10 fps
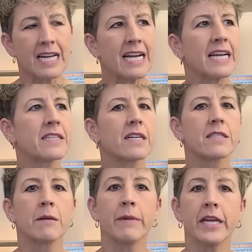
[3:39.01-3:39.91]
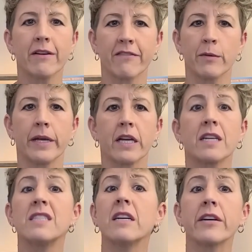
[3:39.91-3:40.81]
It doesn't mean you have to be a
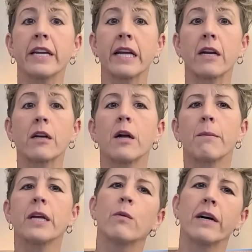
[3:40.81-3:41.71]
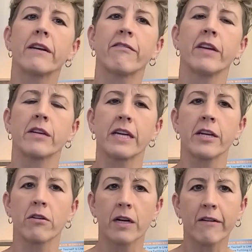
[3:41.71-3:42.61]
gazillionaire, but you want to feel that
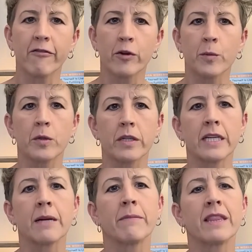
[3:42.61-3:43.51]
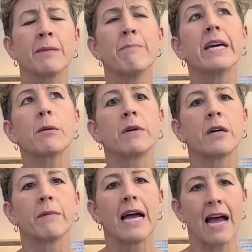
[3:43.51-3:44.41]
you're comfortable and at
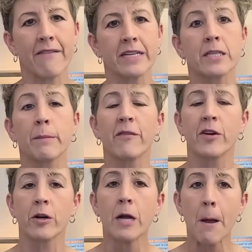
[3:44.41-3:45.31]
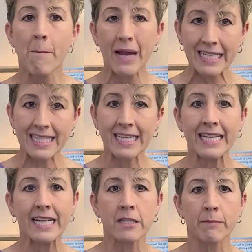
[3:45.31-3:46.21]
minimum having some of your basic
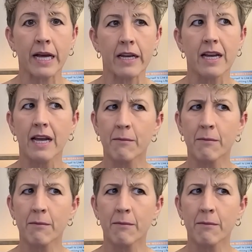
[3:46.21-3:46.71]
needs met,